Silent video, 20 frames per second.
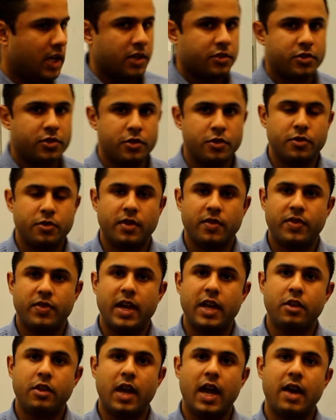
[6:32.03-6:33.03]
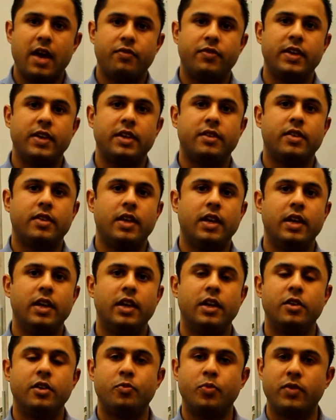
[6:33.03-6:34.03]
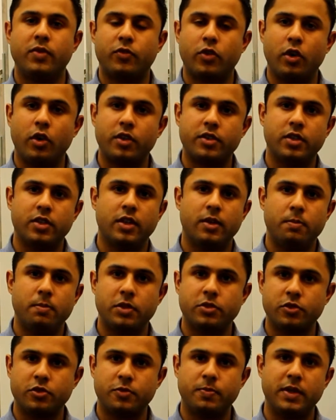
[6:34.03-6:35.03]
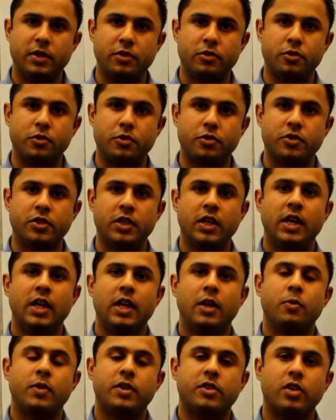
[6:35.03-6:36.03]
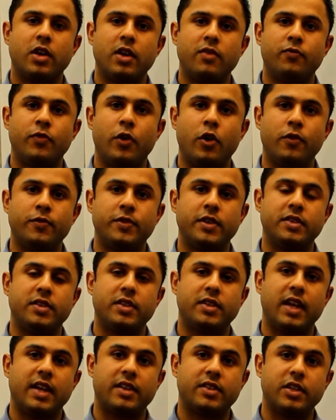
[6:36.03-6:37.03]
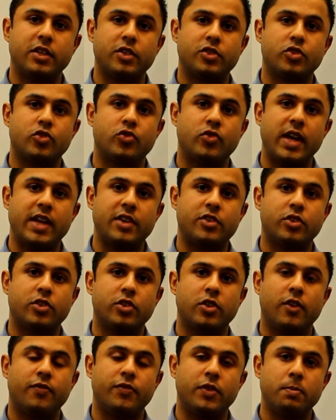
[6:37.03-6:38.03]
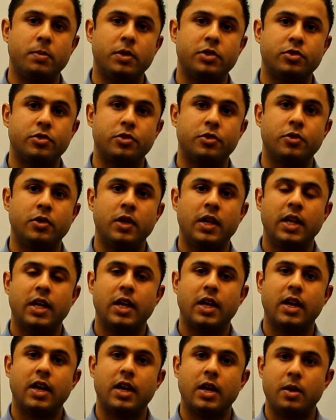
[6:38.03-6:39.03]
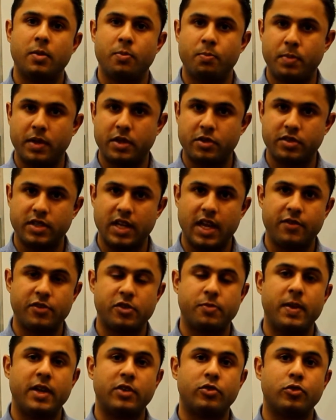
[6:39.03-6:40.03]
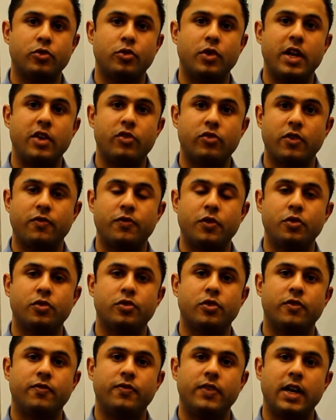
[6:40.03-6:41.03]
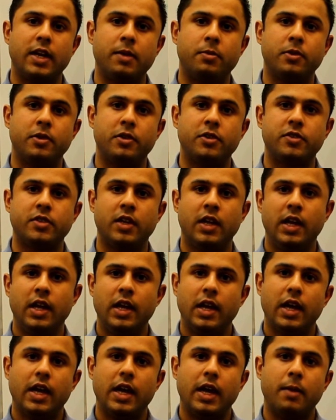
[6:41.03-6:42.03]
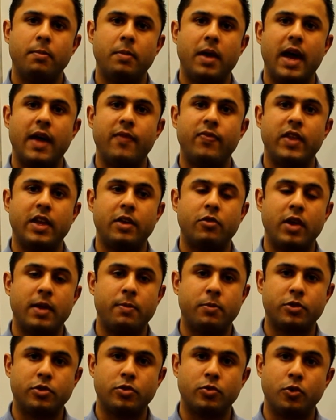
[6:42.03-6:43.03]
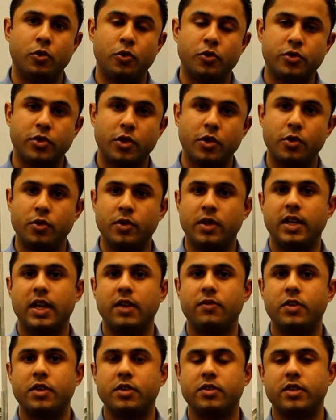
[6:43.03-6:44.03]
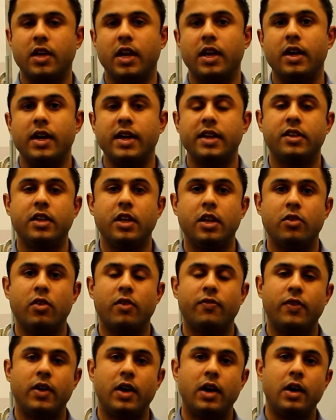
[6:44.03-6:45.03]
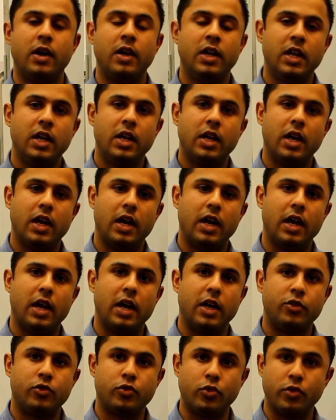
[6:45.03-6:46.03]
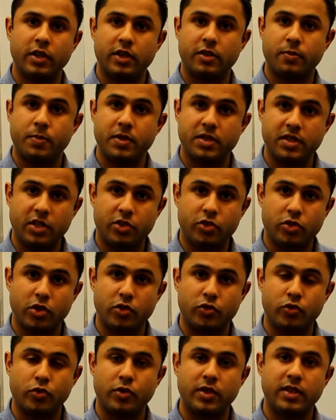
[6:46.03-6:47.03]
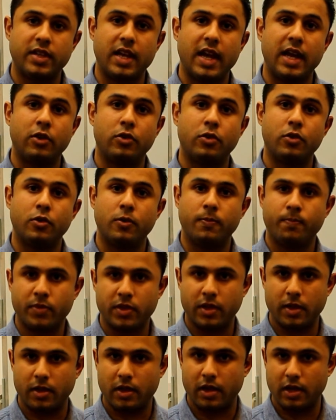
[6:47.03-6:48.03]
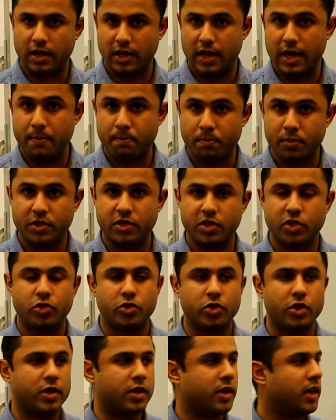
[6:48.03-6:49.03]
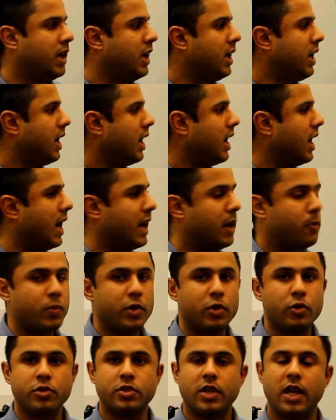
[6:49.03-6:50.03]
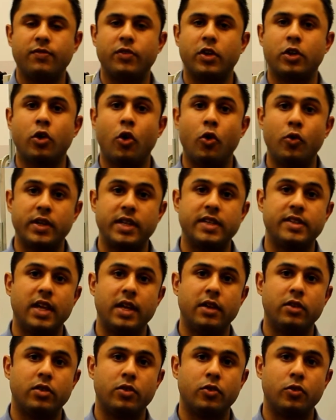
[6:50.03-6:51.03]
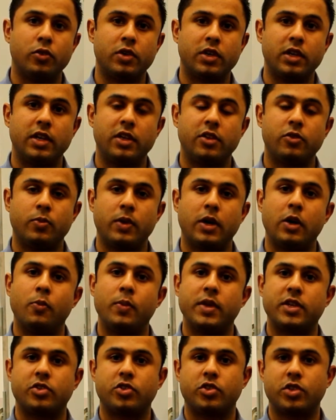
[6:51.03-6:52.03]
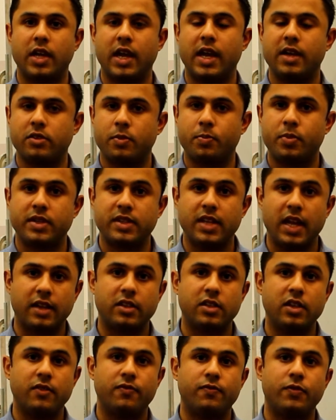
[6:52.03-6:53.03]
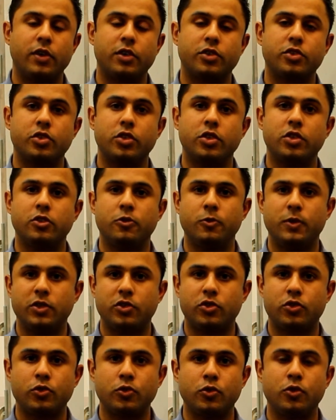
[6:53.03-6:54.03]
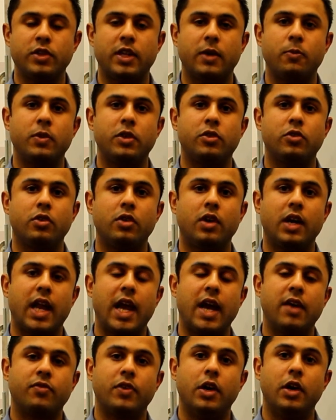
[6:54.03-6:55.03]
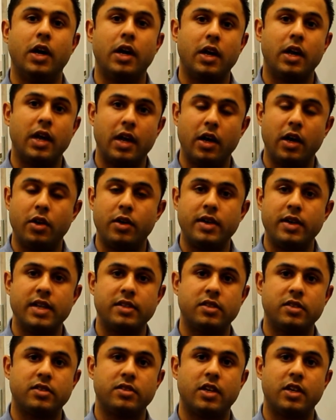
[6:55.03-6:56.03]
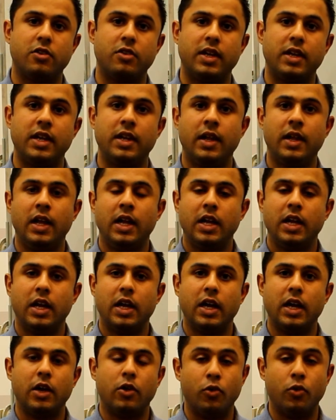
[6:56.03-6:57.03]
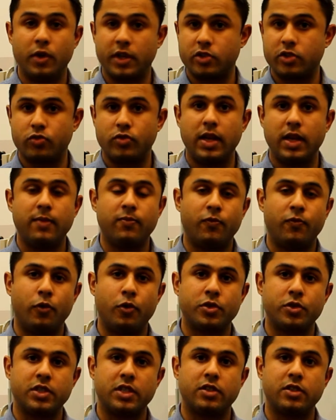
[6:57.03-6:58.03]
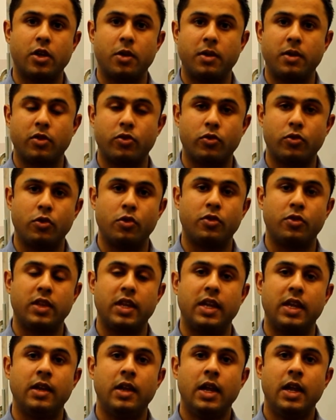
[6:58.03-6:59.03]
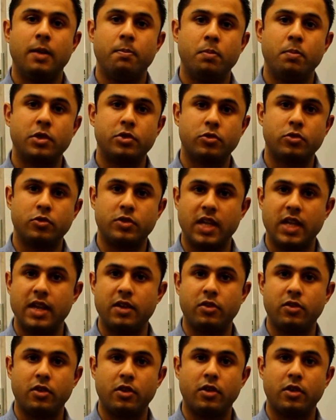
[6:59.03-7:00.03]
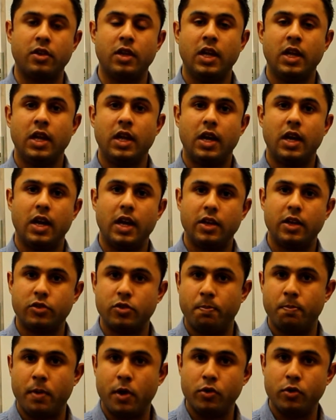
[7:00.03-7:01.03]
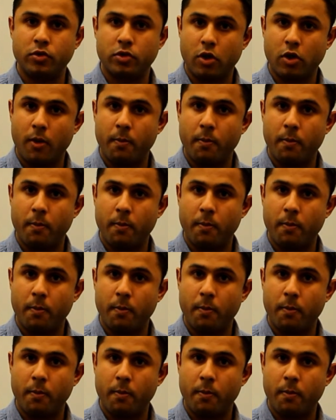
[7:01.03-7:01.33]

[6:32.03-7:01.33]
So there you have it. We've got muscle spindles, which are involved in detecting stretch of the muscle uh, because they have special intrafusal fibers, um, and they are able to also give us an idea of our uh, joint position, joint angle, the limb position. Uh, and then we also have the Golgi tendon organ as well, which has a protective function to ensure that we do not have unnecessary uh, or extreme forces going through the muscle tendon uh, to bone